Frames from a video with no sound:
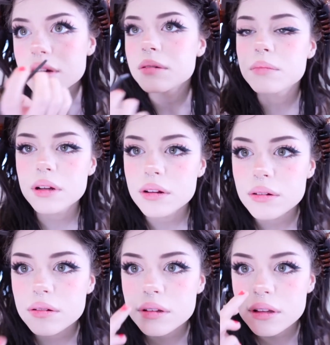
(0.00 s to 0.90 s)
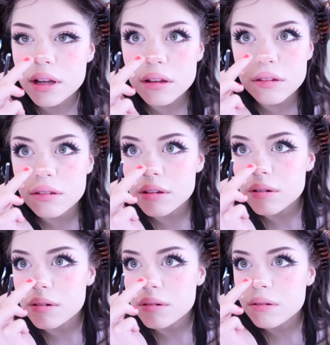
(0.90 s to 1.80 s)
on my nose like
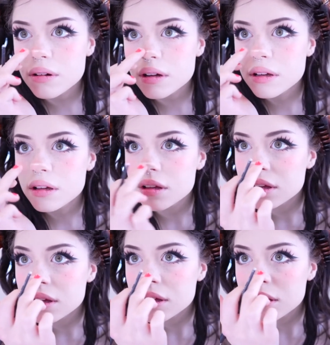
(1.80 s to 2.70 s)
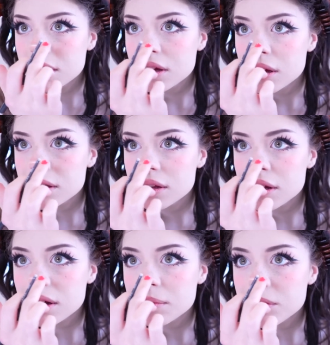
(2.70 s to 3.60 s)
so. And
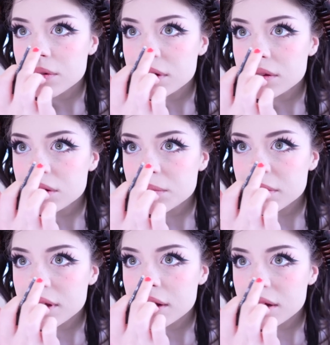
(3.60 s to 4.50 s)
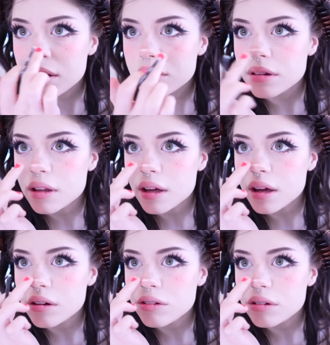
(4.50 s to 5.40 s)
then I'm going to blend out the
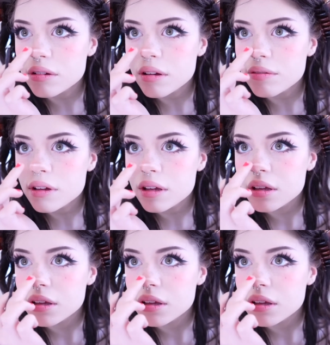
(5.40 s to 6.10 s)
edges of it.